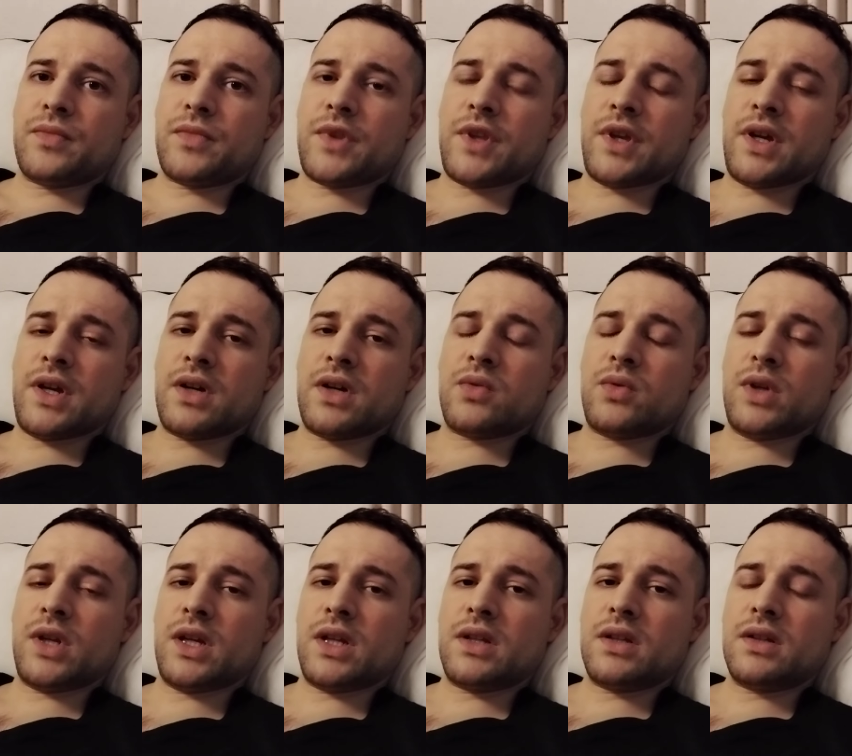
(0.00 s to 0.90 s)
they are
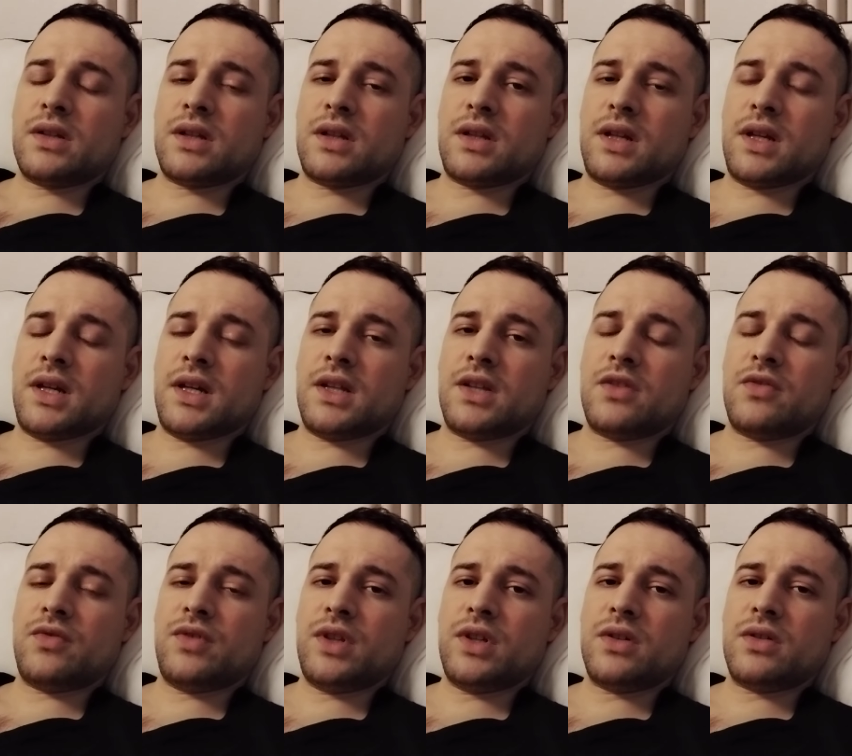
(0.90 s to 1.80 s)
creating that eighth
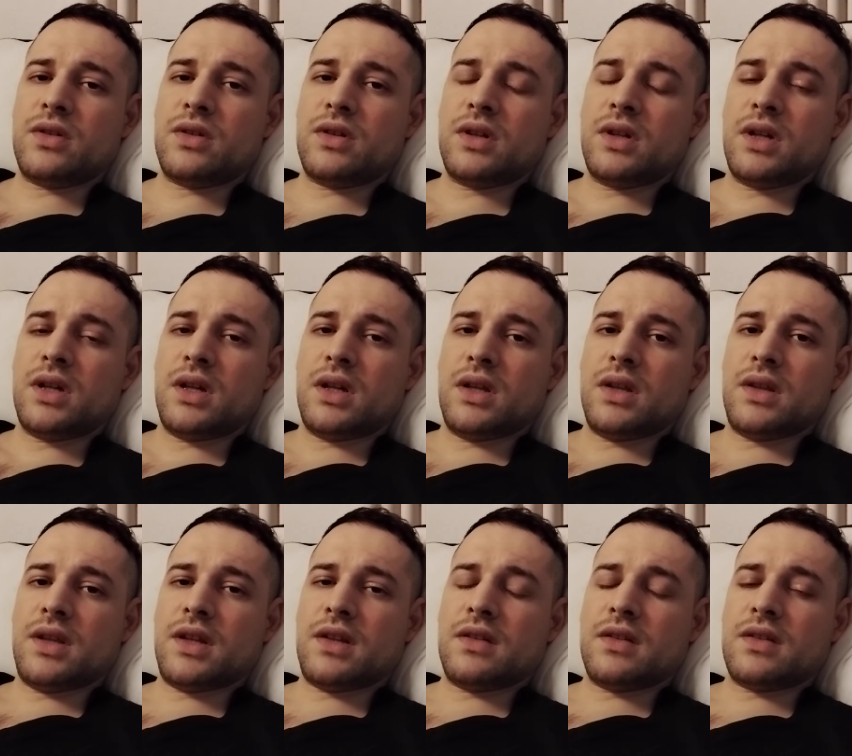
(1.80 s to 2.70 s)
sphere,
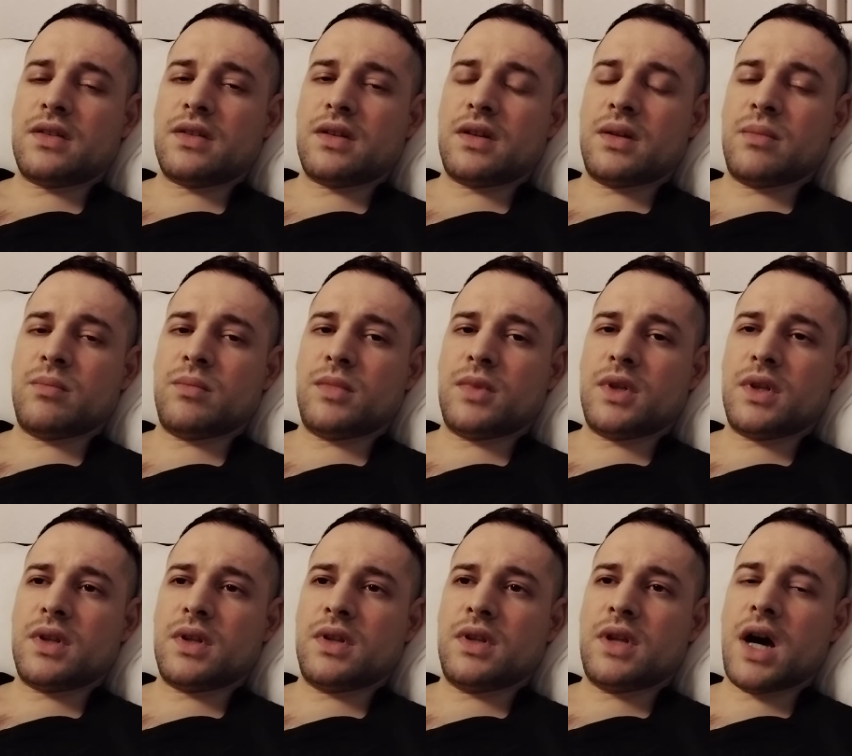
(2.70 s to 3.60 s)
that is
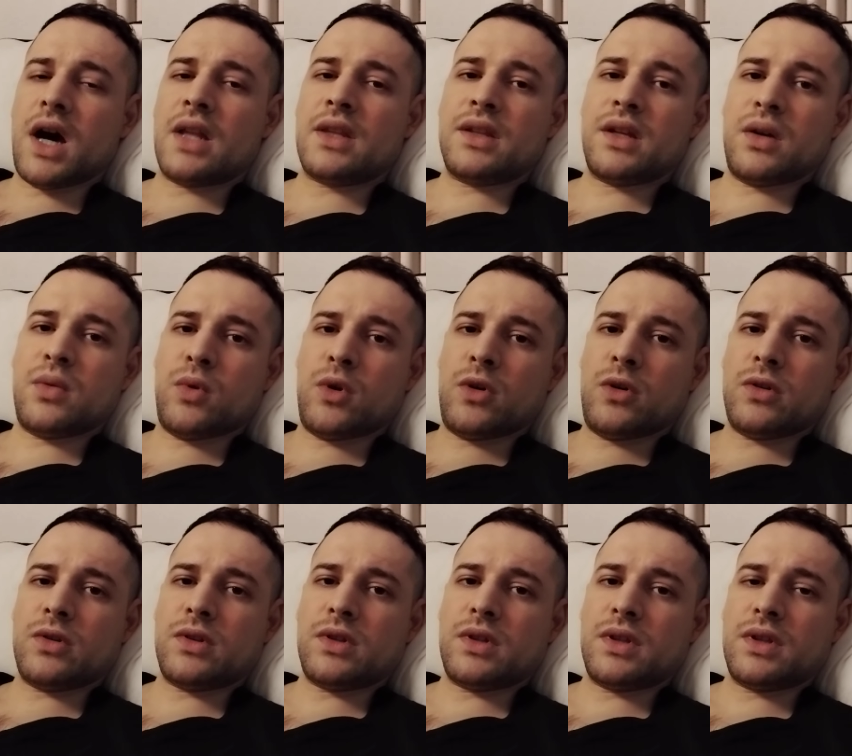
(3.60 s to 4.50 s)
the
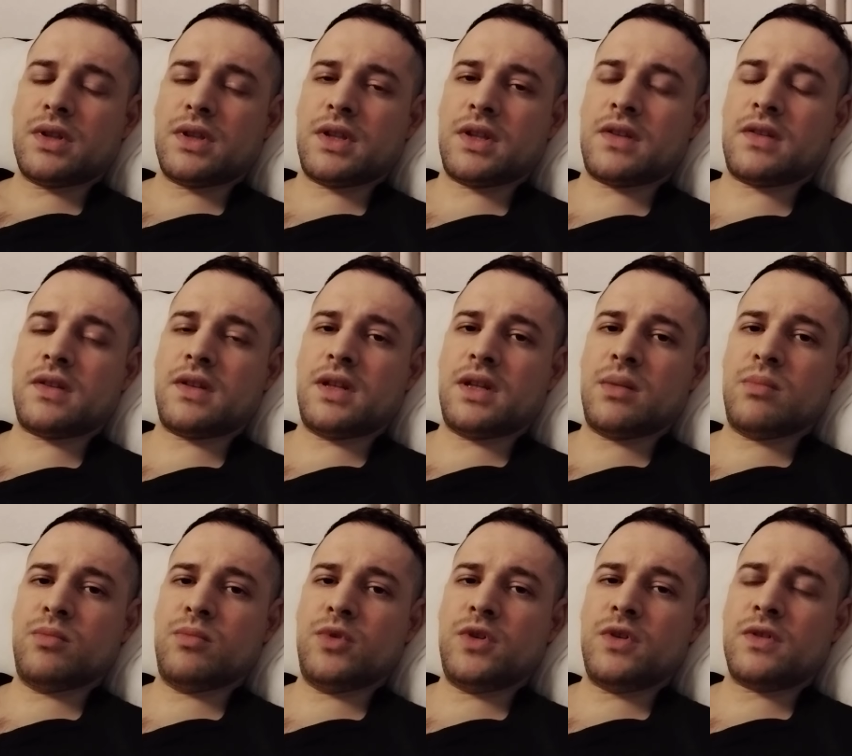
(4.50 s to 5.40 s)
underworld, that's the
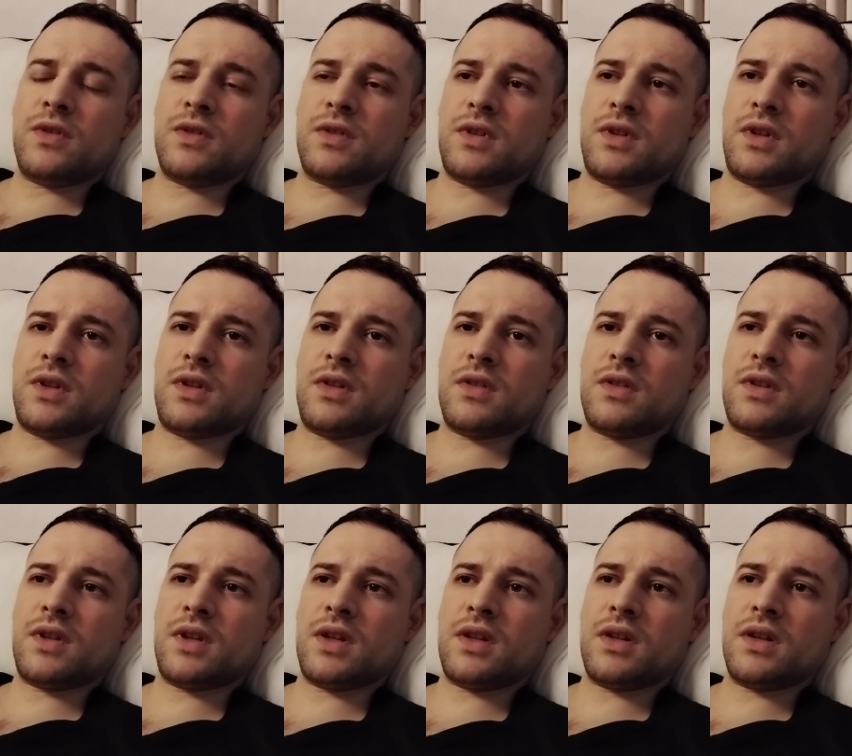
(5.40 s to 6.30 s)
abyss, that is
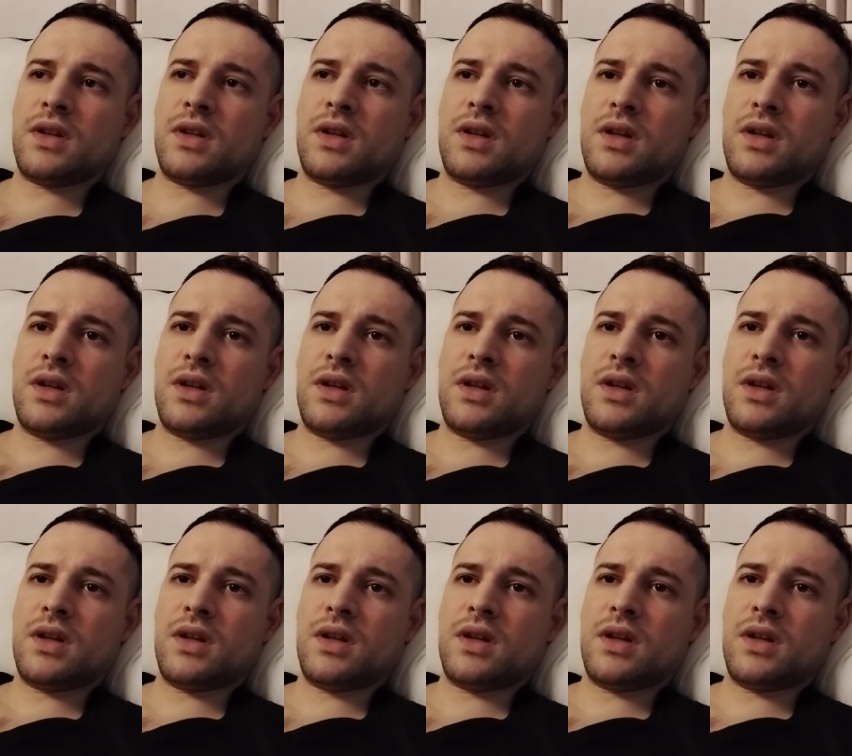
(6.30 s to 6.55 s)
that